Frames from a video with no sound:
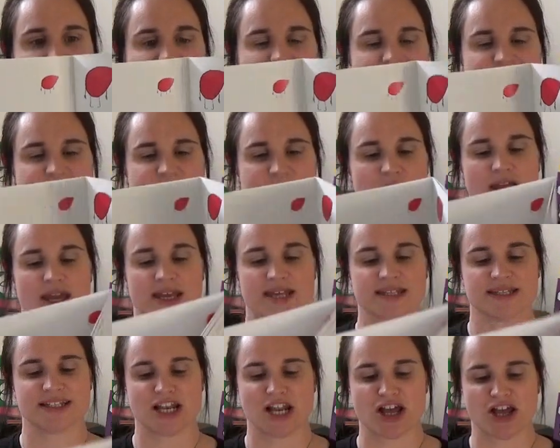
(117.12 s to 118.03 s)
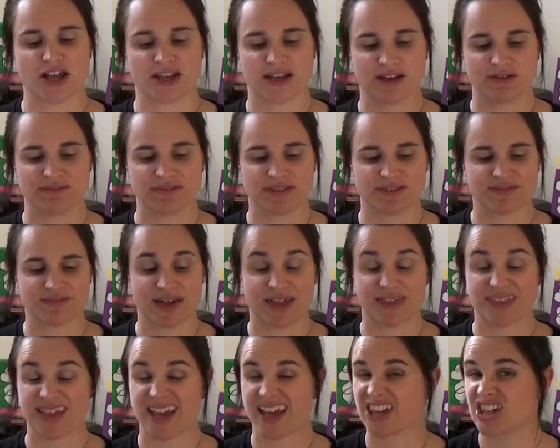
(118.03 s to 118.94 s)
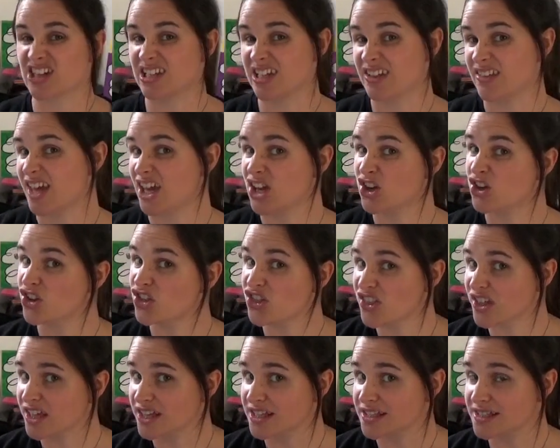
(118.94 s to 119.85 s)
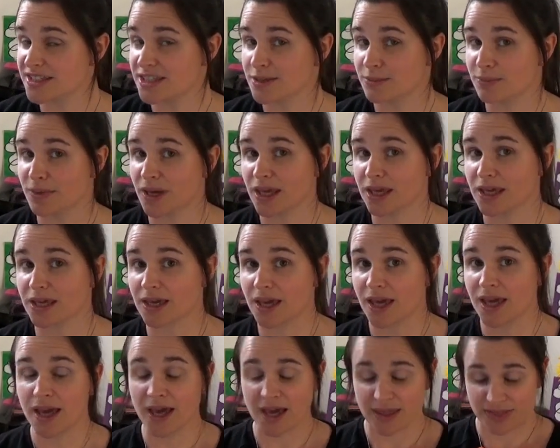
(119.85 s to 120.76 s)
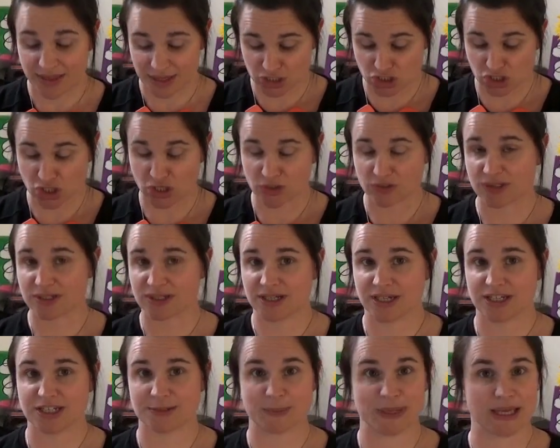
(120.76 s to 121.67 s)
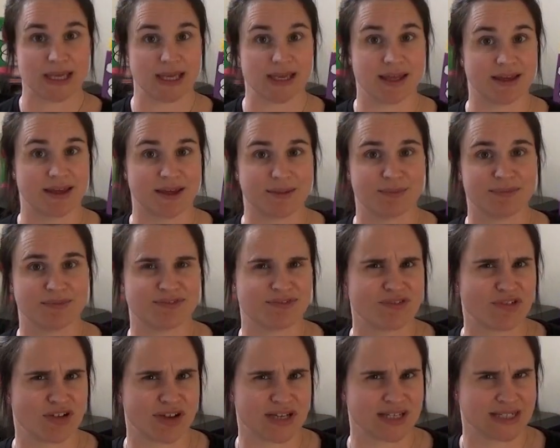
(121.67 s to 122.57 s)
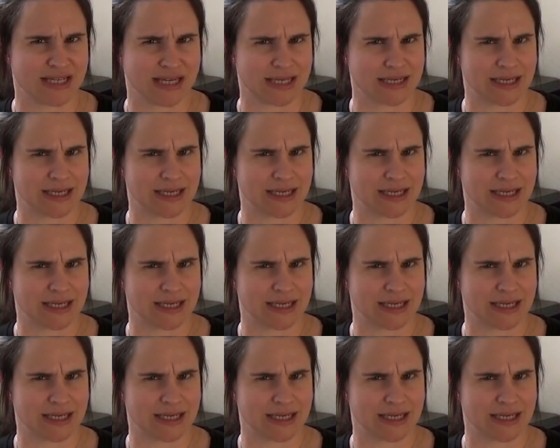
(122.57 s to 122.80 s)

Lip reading: his learning of the fact that actually they're good things to make. They don't need to be frightening